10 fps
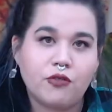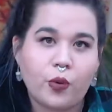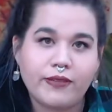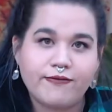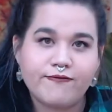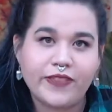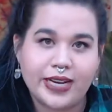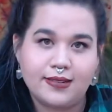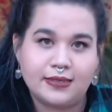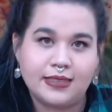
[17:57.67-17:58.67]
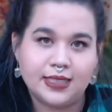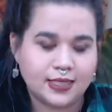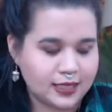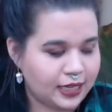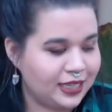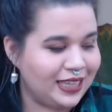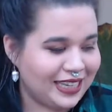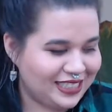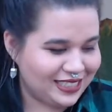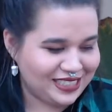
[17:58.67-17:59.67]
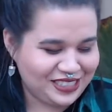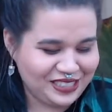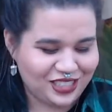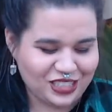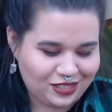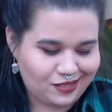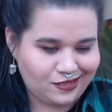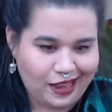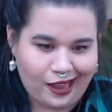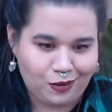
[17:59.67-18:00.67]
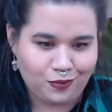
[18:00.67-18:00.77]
quit fighting. Just stop.